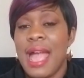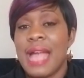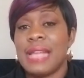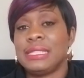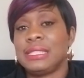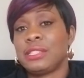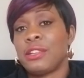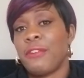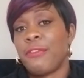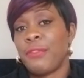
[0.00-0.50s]

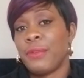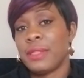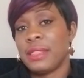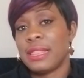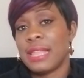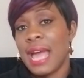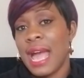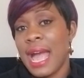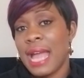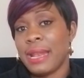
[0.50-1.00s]
And so for
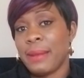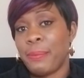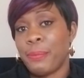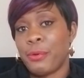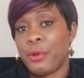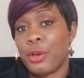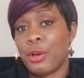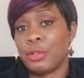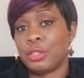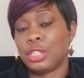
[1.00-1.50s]
that
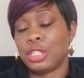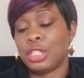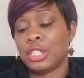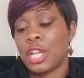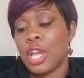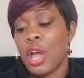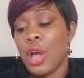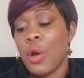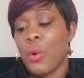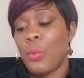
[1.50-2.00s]
approach,
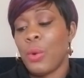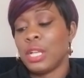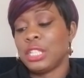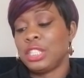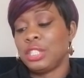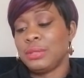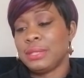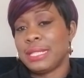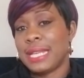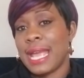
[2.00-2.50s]

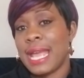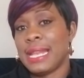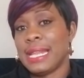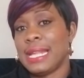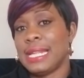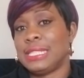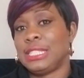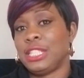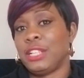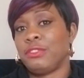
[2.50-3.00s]
what you
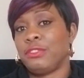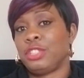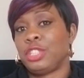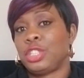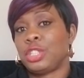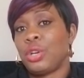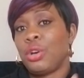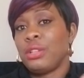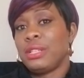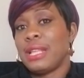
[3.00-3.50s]
get is you
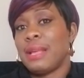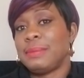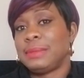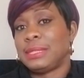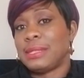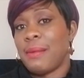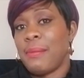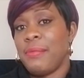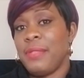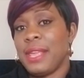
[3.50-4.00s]
show them
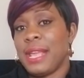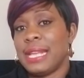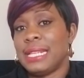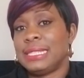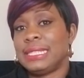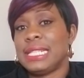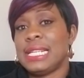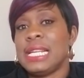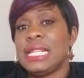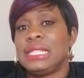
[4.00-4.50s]
something and
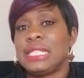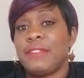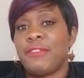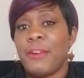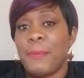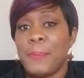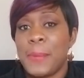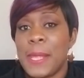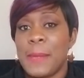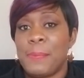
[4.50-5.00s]
it's easier
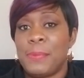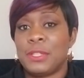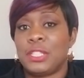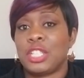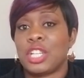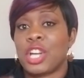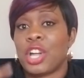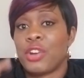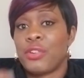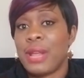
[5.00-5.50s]
for people
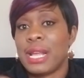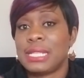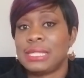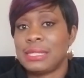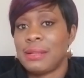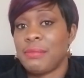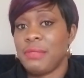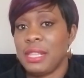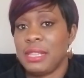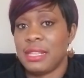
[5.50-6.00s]
to correct
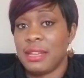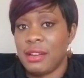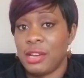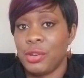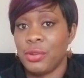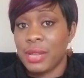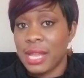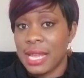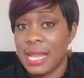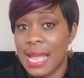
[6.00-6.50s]
something they're
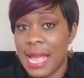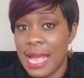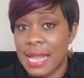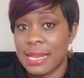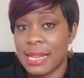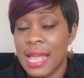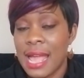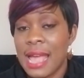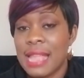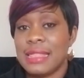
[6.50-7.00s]
looking at